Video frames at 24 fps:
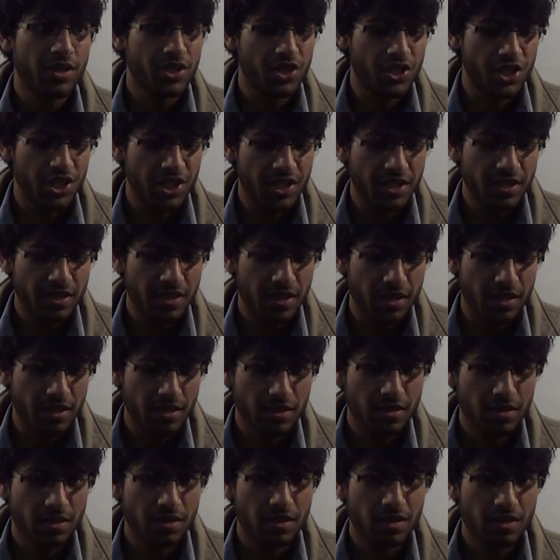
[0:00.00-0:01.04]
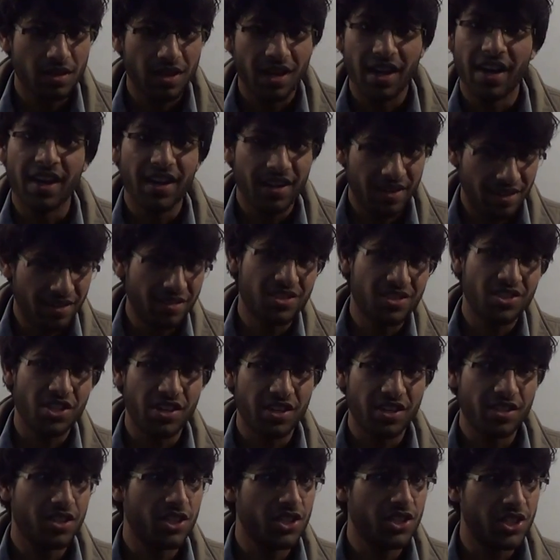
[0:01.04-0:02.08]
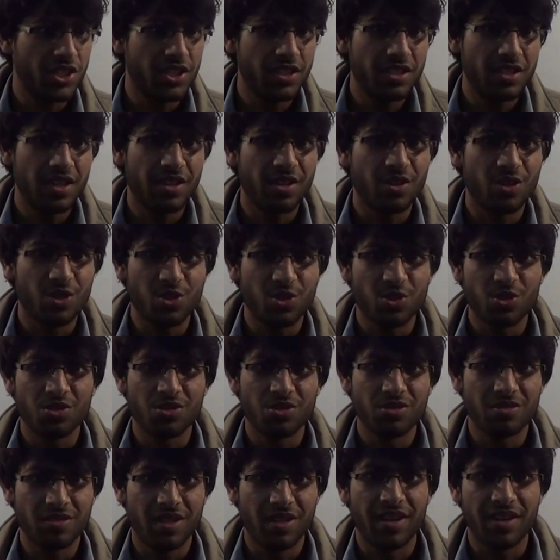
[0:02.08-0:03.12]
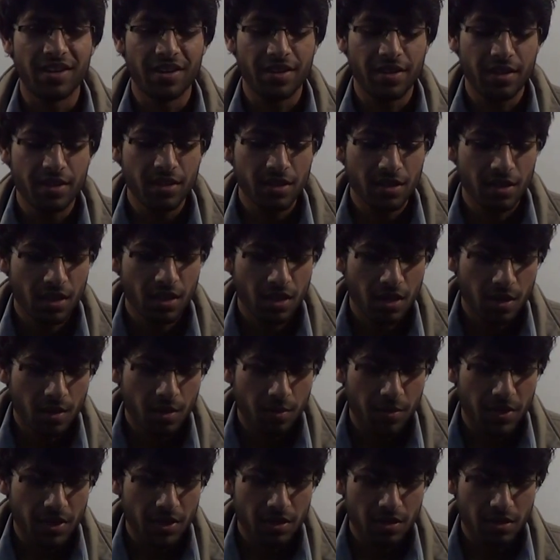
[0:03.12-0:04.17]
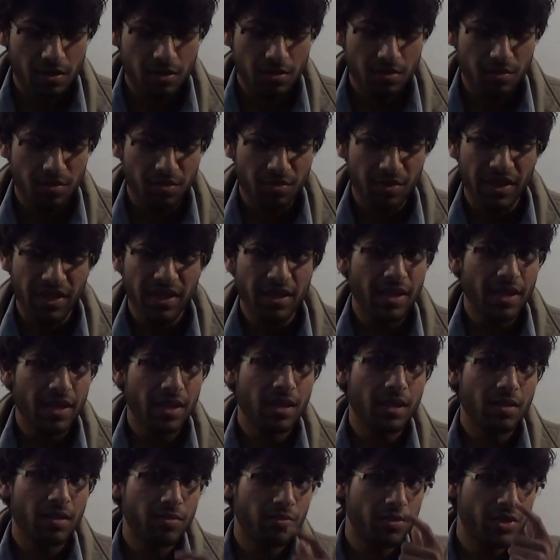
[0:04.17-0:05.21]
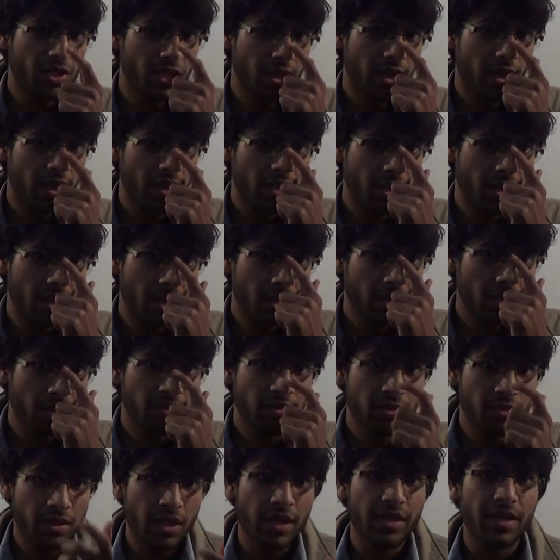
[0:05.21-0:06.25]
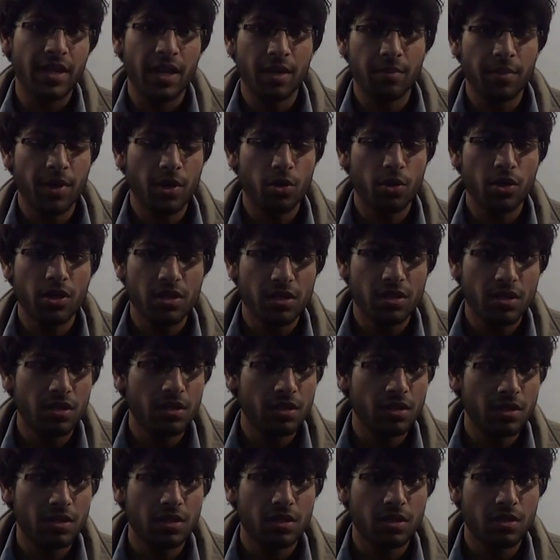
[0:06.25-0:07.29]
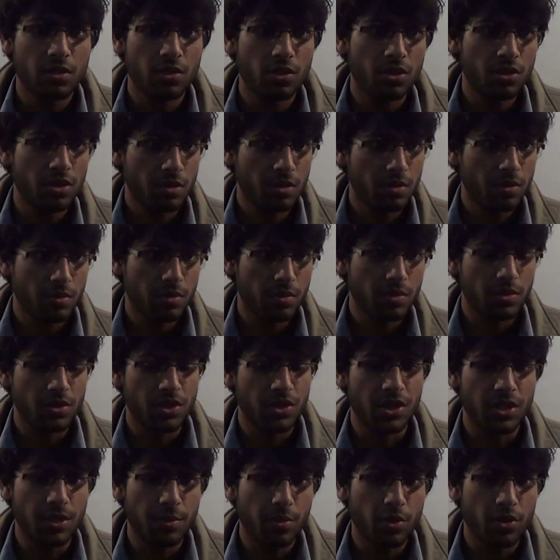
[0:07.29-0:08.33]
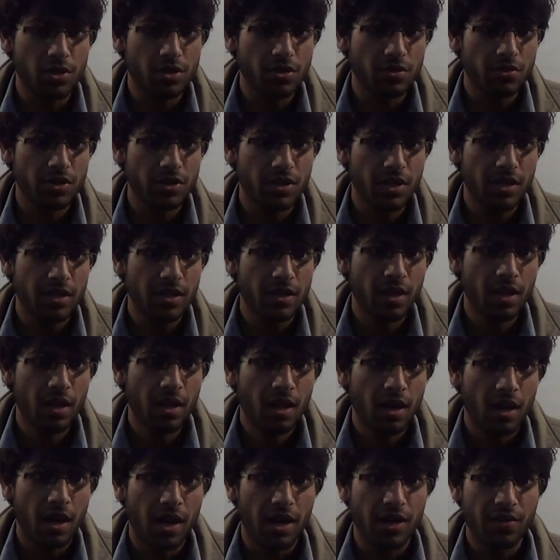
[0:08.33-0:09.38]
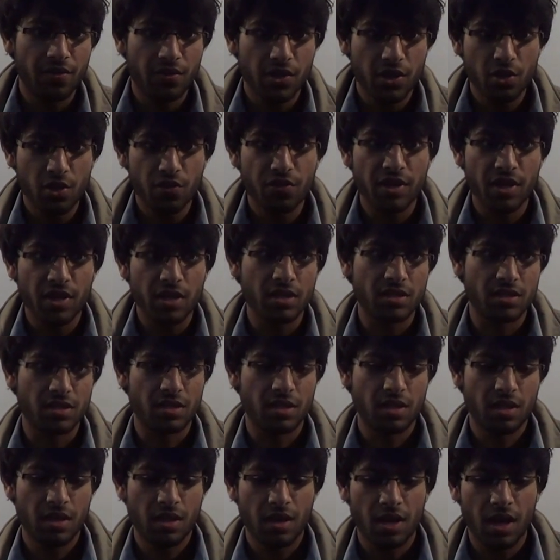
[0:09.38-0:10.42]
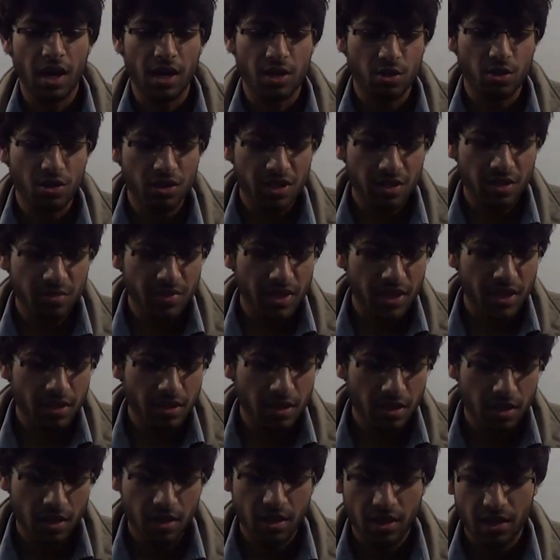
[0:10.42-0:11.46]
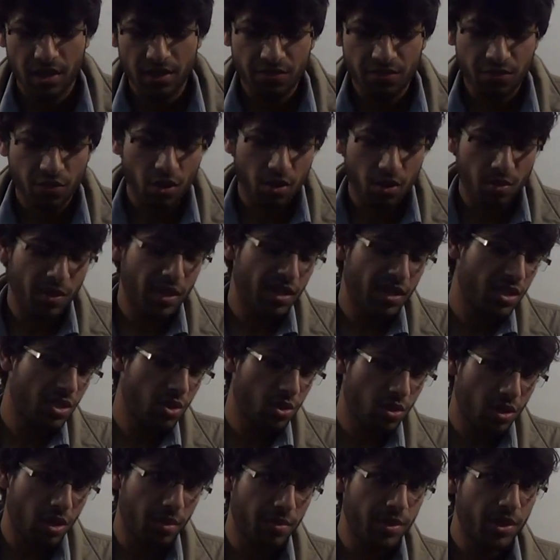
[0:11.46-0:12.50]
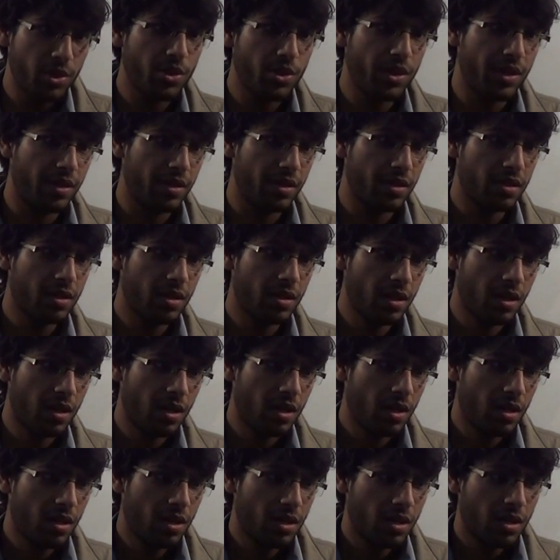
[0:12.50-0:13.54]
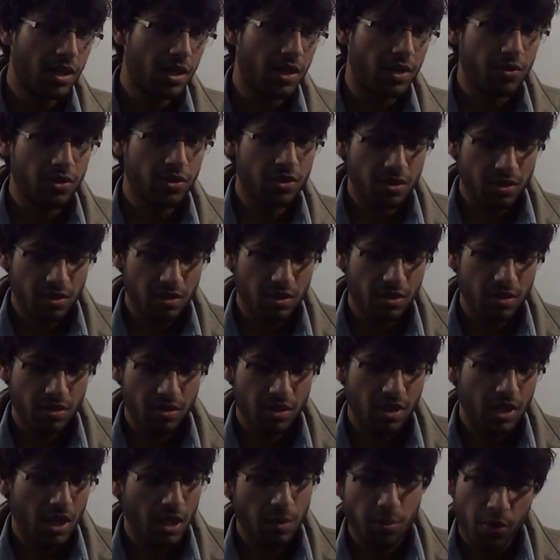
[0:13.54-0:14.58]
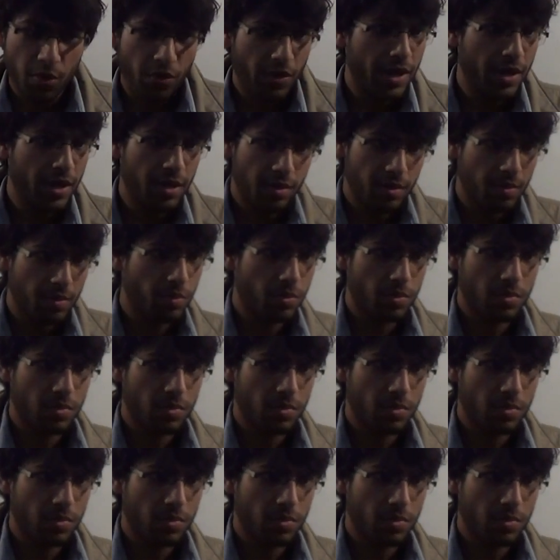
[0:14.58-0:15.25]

in GD that I had started the GD and also ended it. But main thing which I think that gained my notice in the whole GD process was that I referred to figures. I told them that if Walmart is to come into India, it'll provide